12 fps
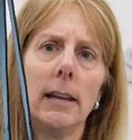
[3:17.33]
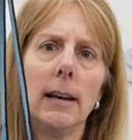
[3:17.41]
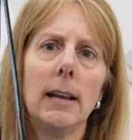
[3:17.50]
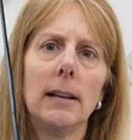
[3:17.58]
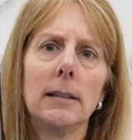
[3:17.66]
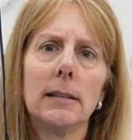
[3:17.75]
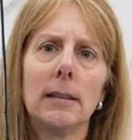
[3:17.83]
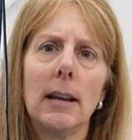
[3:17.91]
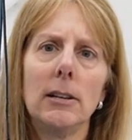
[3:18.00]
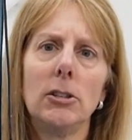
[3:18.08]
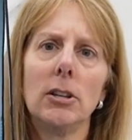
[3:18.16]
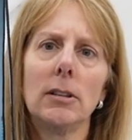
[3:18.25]
and
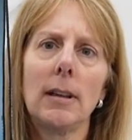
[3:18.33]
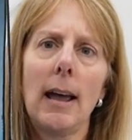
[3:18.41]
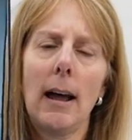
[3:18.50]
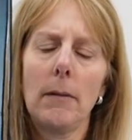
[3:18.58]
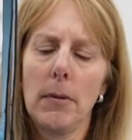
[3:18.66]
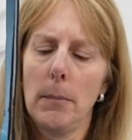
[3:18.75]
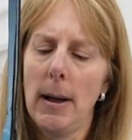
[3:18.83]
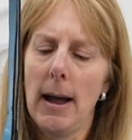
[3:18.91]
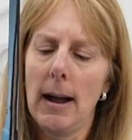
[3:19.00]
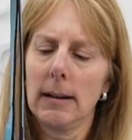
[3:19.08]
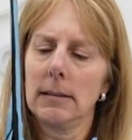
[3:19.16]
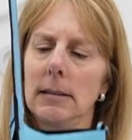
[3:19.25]
instead just have the
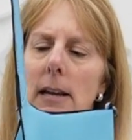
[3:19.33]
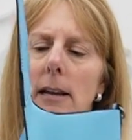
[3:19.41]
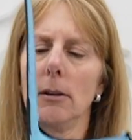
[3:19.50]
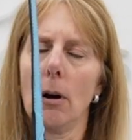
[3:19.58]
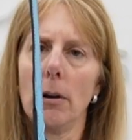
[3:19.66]
bag stand